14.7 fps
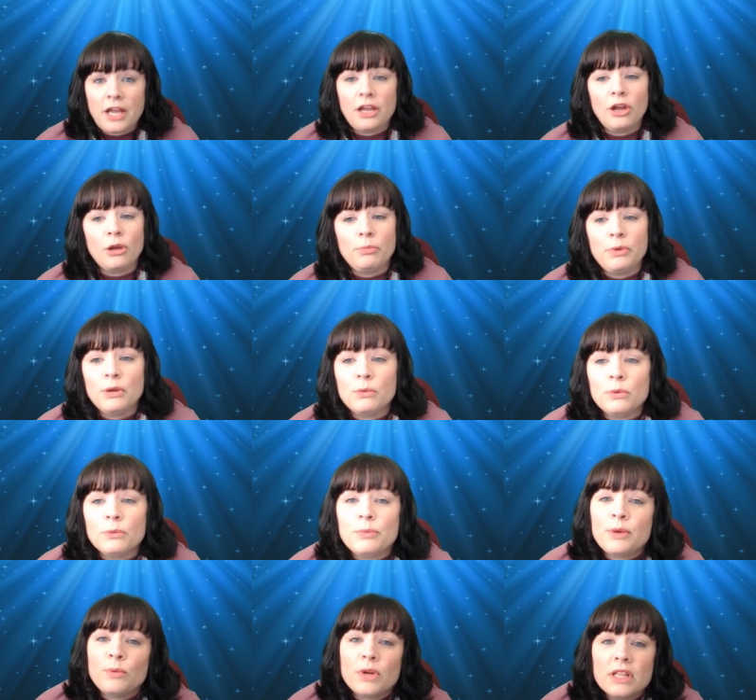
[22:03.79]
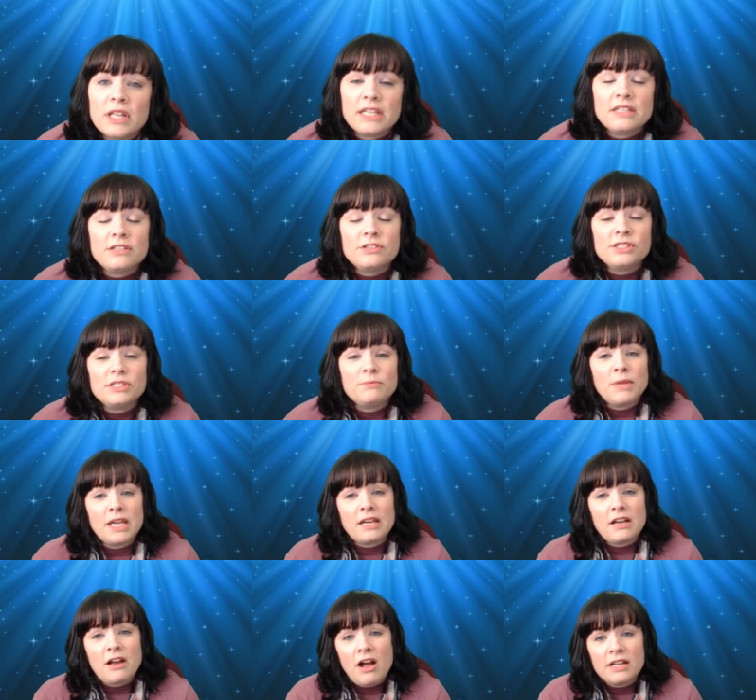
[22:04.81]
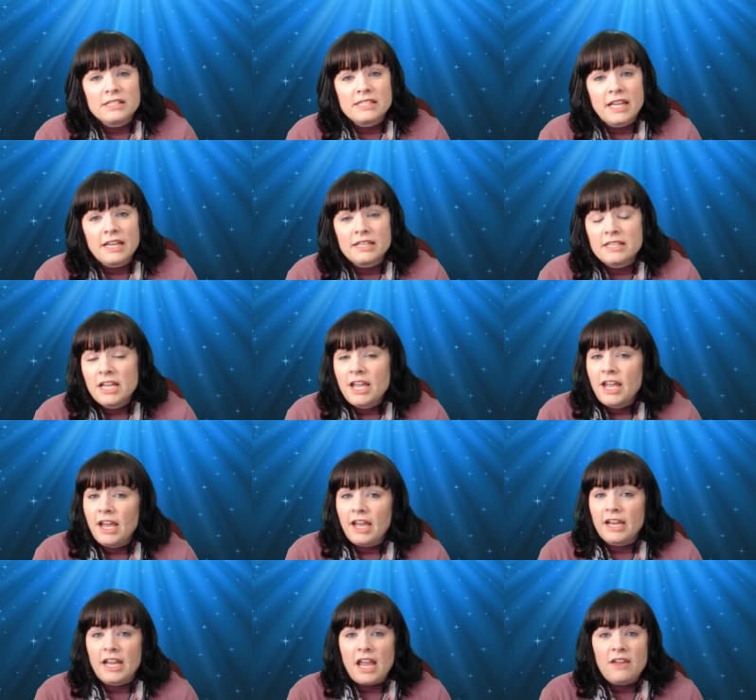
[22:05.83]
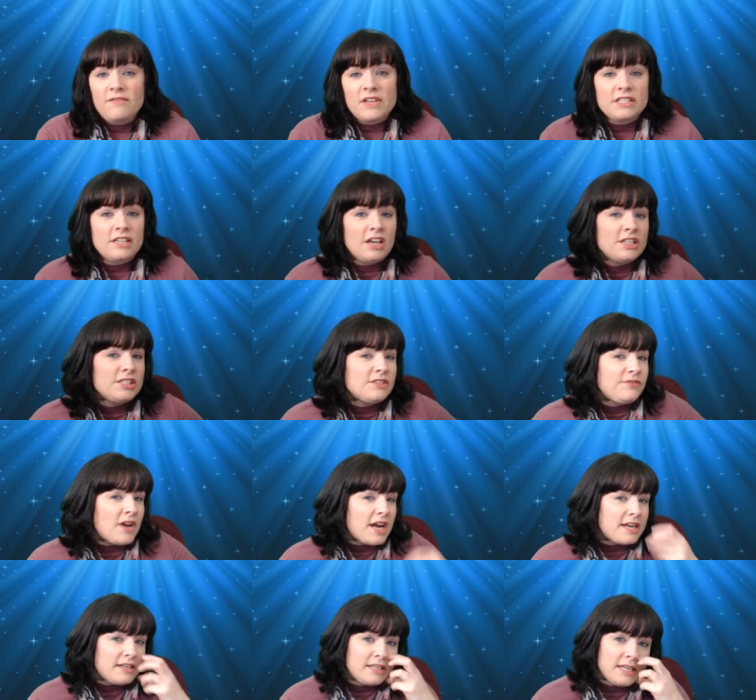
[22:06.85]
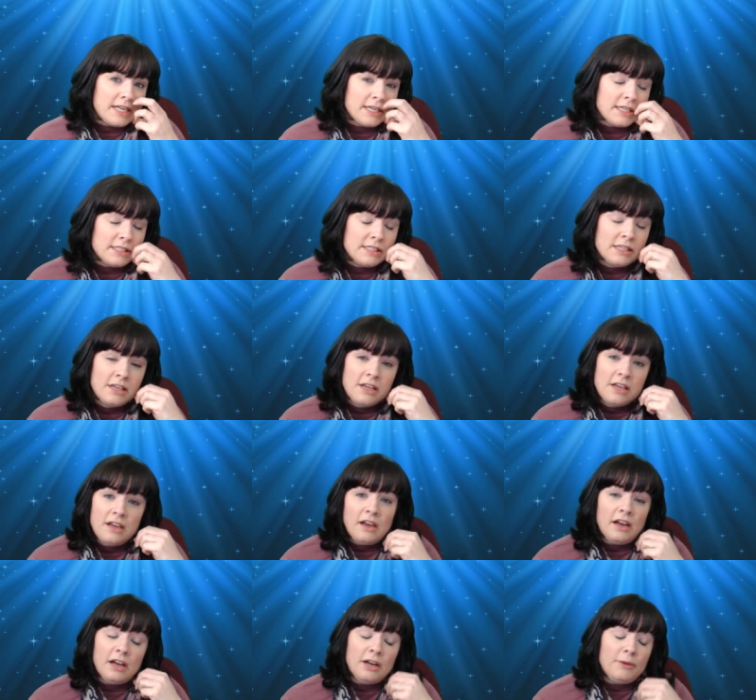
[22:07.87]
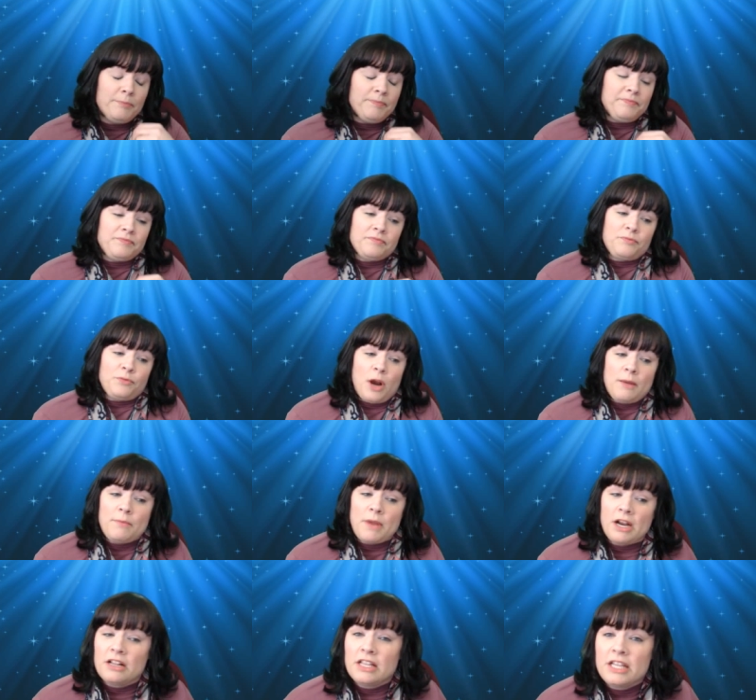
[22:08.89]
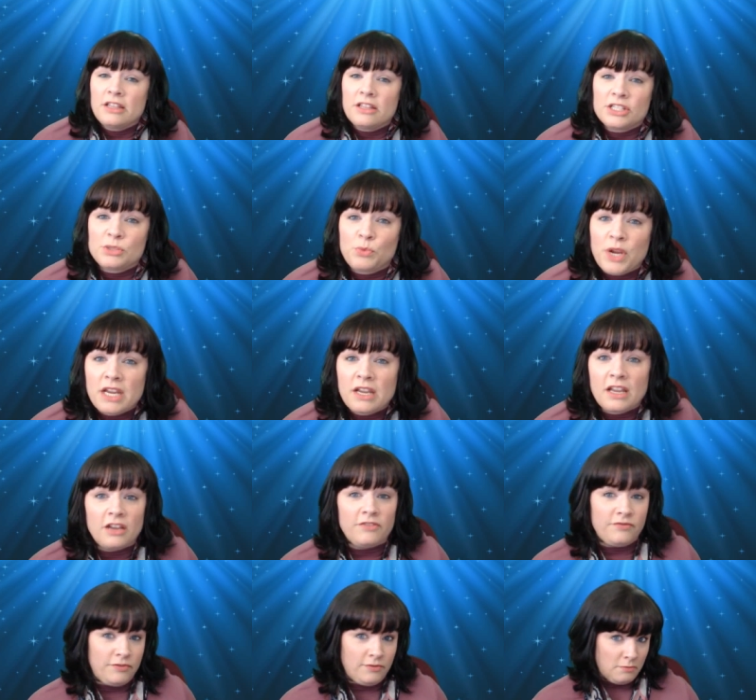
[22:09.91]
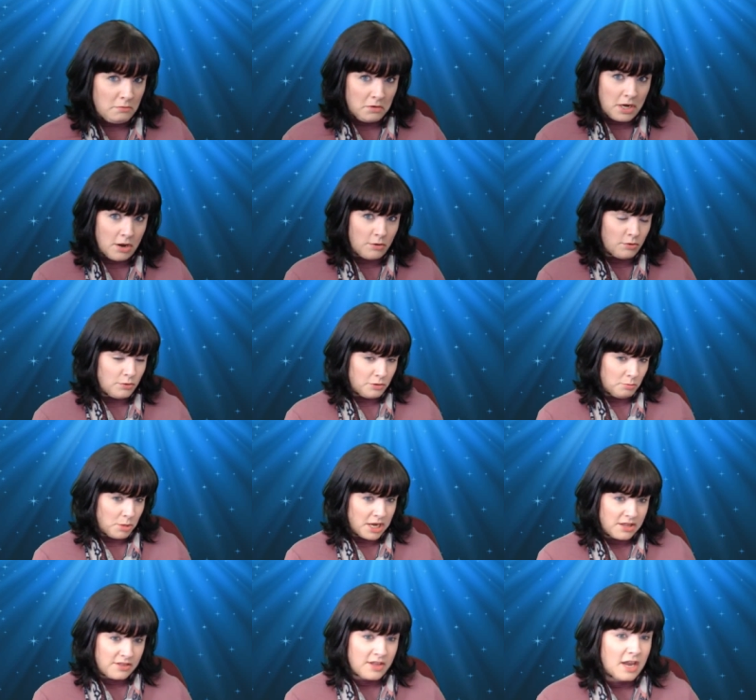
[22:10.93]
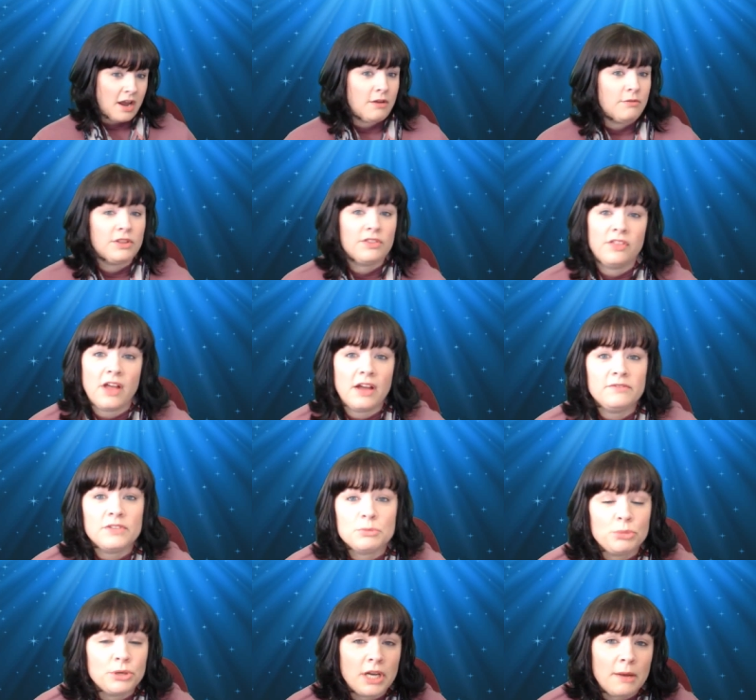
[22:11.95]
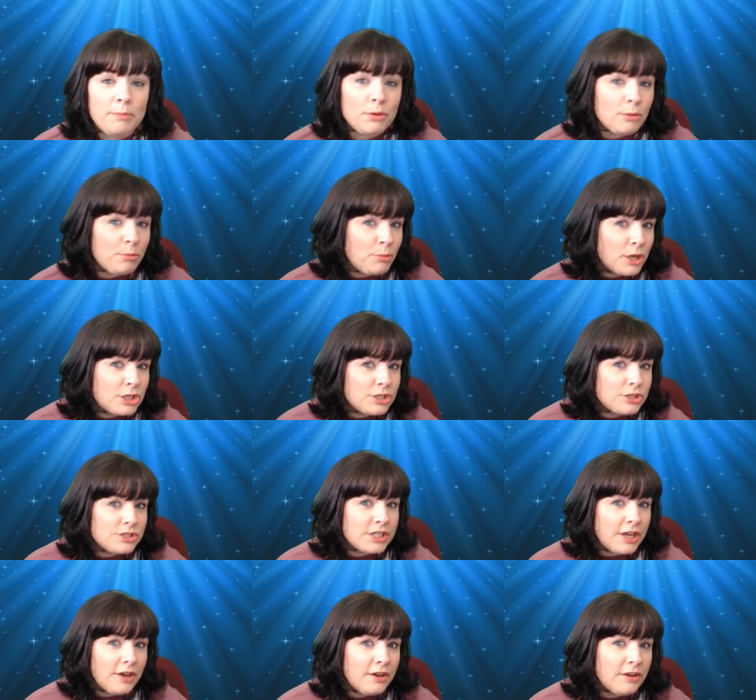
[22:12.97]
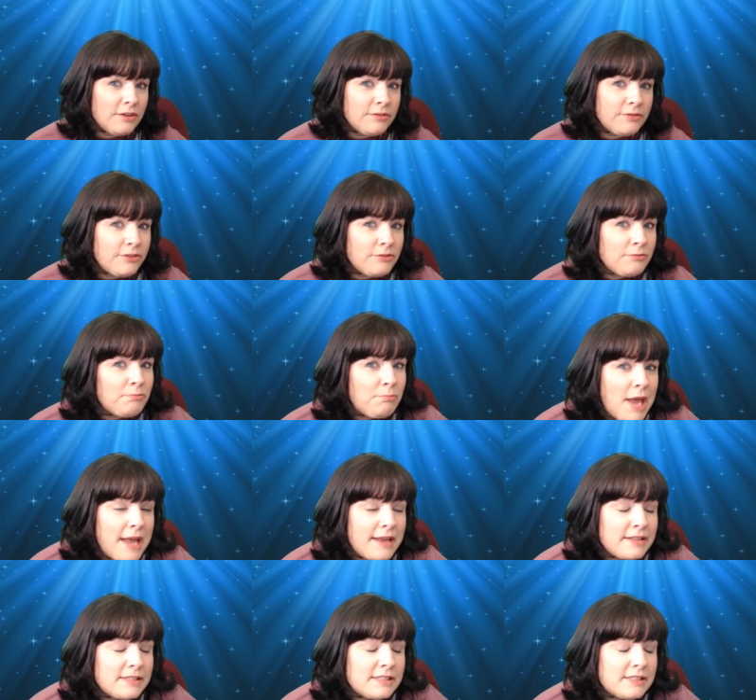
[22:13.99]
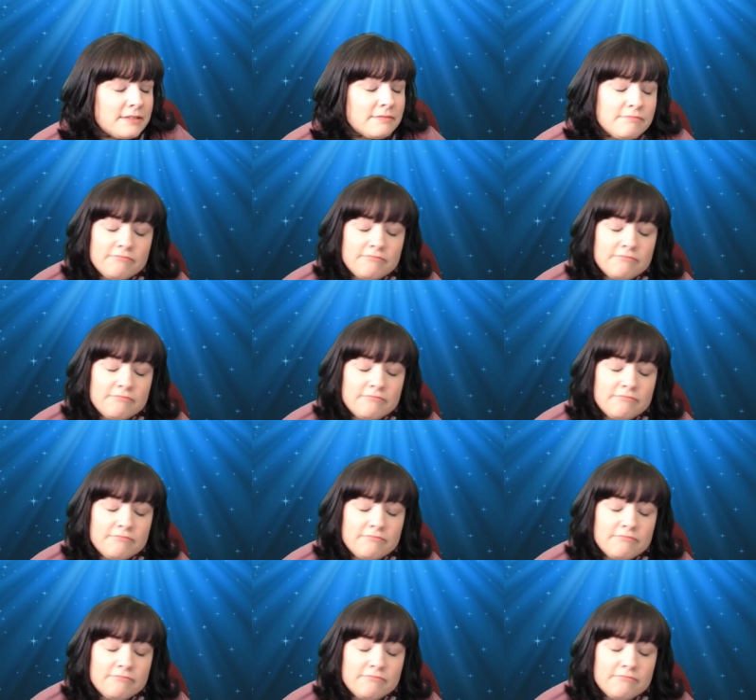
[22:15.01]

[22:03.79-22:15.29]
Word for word: I hope you will be willing to submit content. I gave you tons of ideas. Primarily this week, if you know, the big thing I would love to put up are pictures of pets.